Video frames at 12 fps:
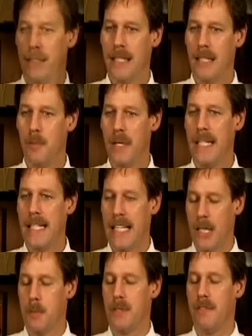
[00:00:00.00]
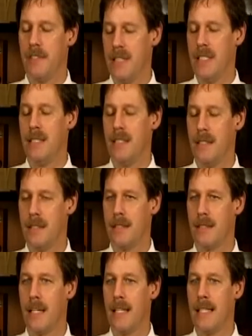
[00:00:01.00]
TMA helps physicians
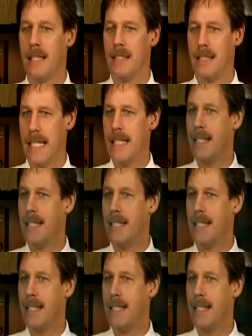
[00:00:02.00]
stay